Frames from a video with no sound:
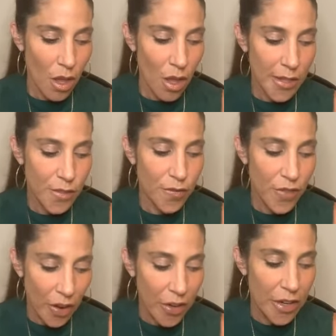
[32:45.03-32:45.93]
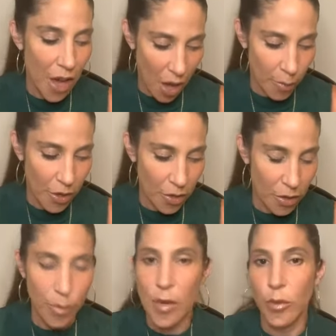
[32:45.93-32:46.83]
It's very common
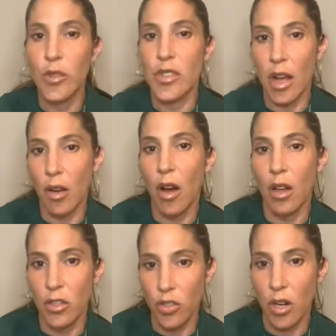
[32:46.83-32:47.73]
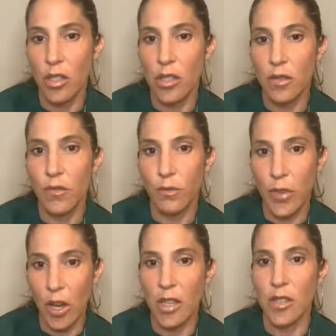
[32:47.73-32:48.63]
that people use alcohol and drugs
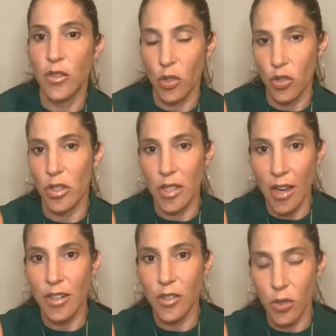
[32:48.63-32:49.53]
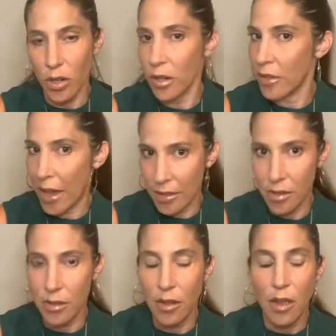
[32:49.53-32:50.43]
because of social anxiety disorder,
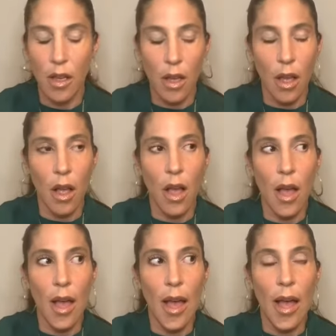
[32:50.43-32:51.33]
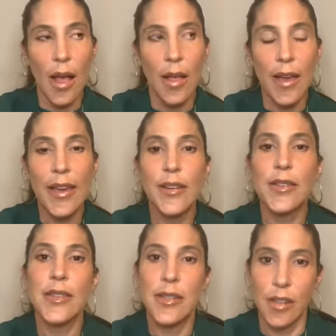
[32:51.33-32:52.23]
yes. Here's
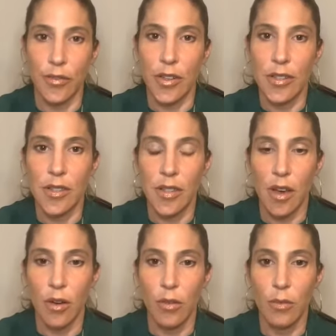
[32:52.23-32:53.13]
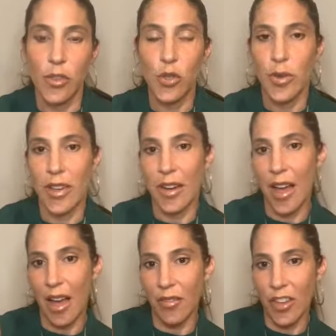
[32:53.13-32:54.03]
the difference, though, between
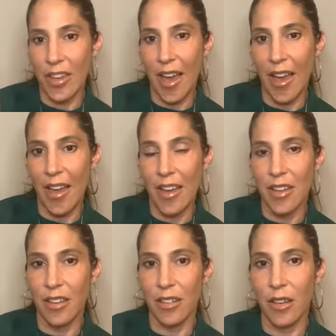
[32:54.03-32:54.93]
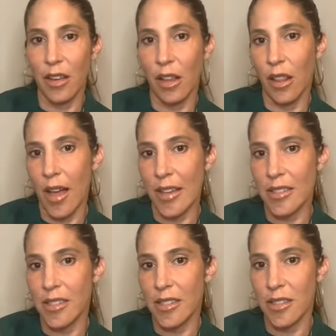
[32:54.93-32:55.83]
having a
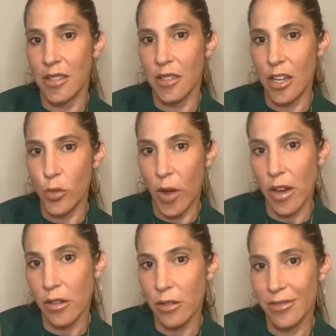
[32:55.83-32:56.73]
glass/bottle